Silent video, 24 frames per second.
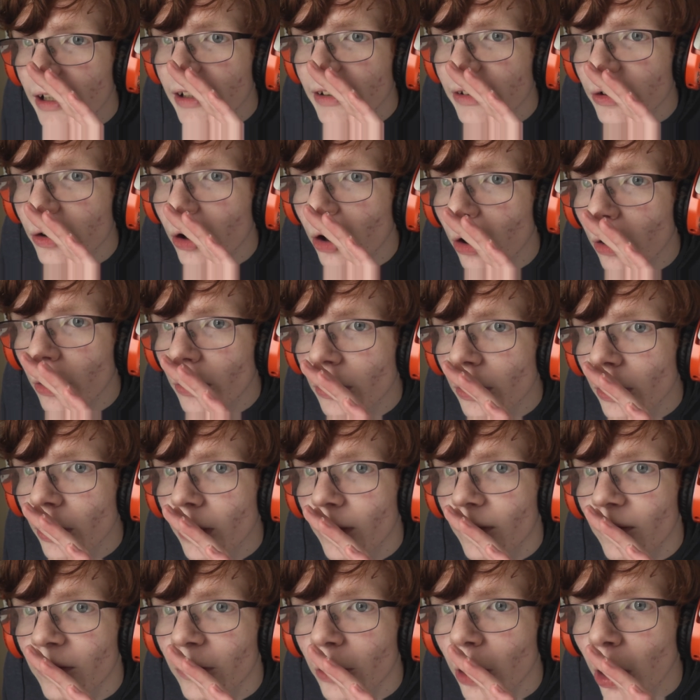it's called
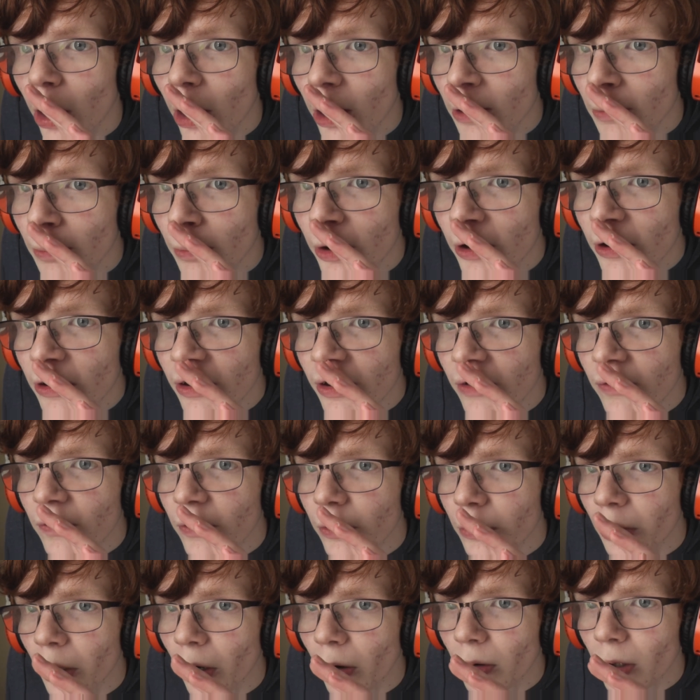Vlogmas, if
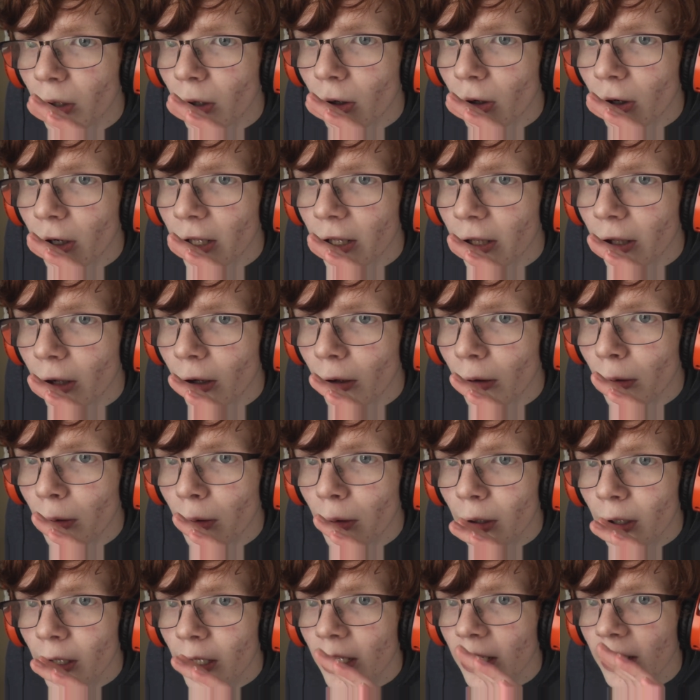you don't already
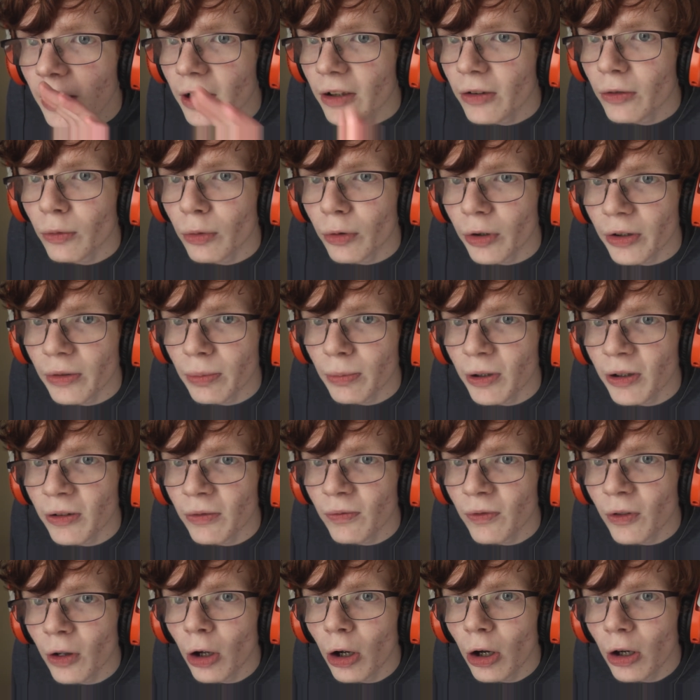know. It's Christmas
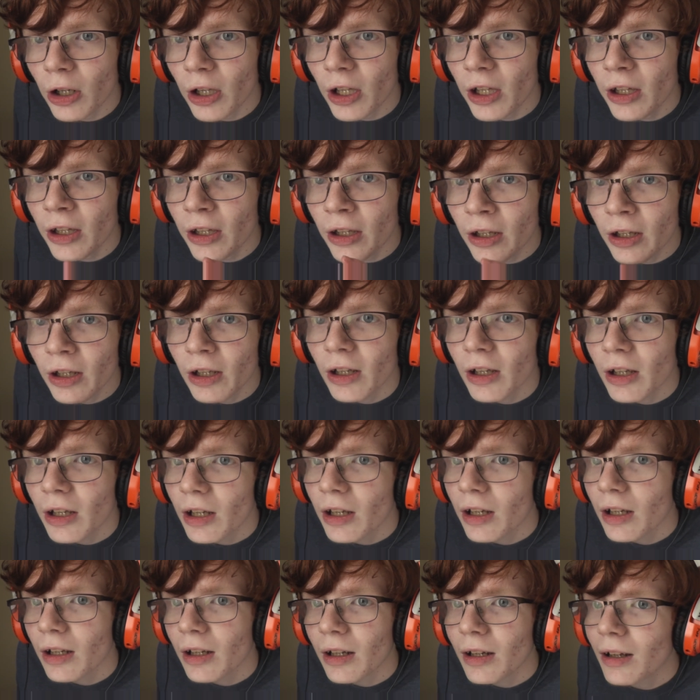vlogging.
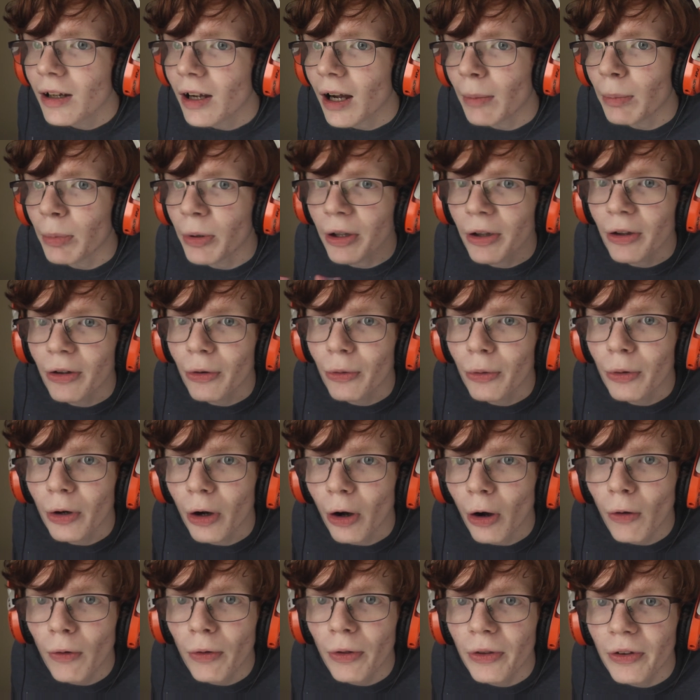I'm gonna do it
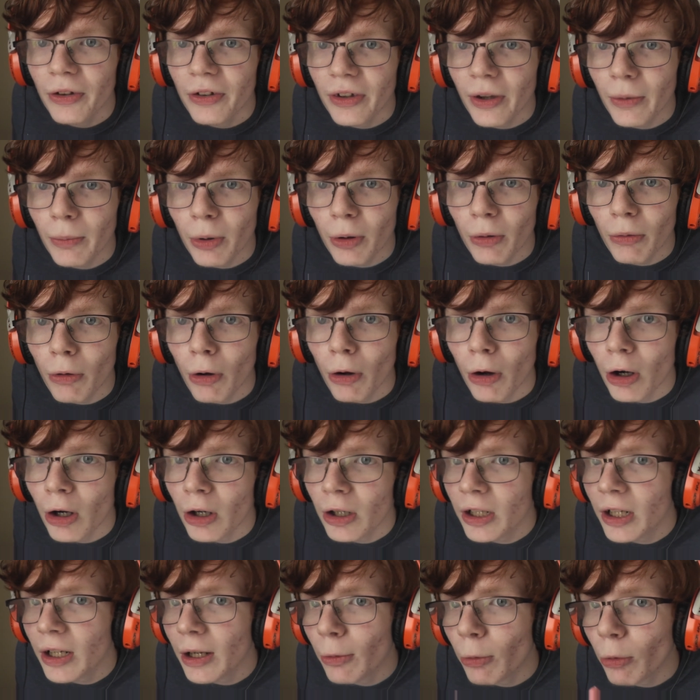all December
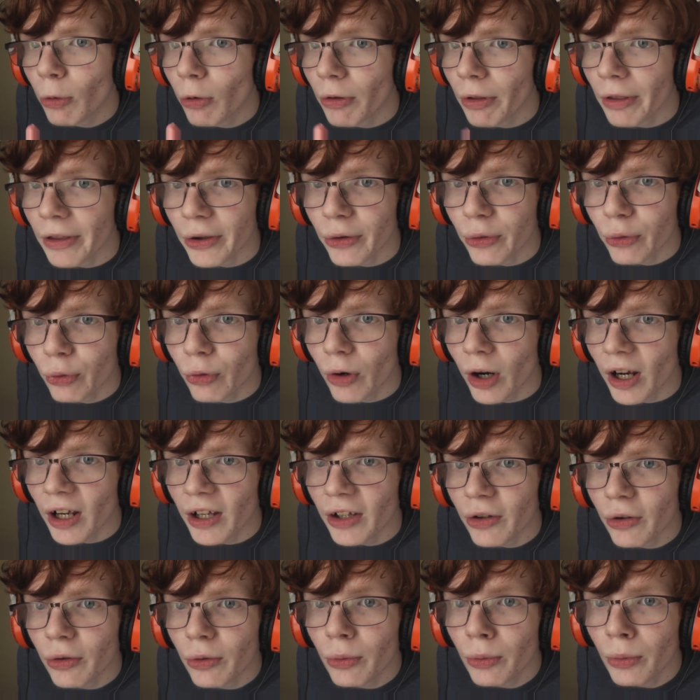long, or at least try
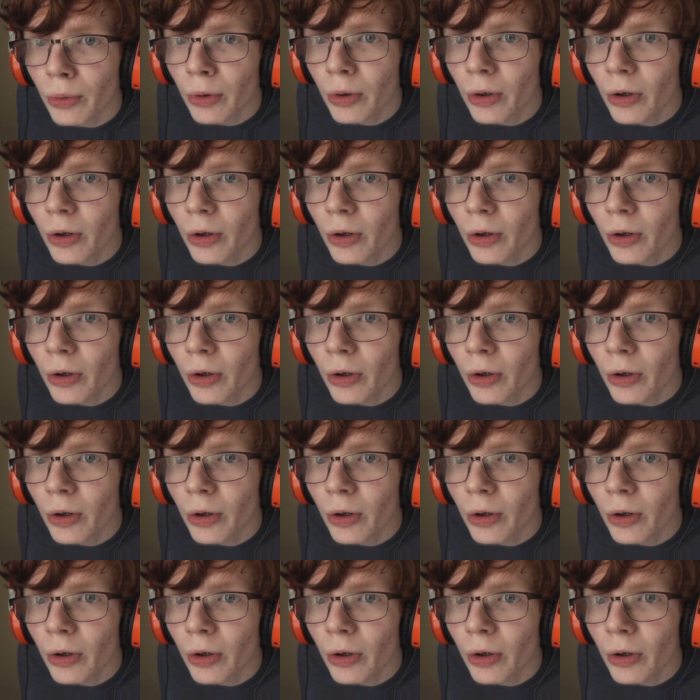to.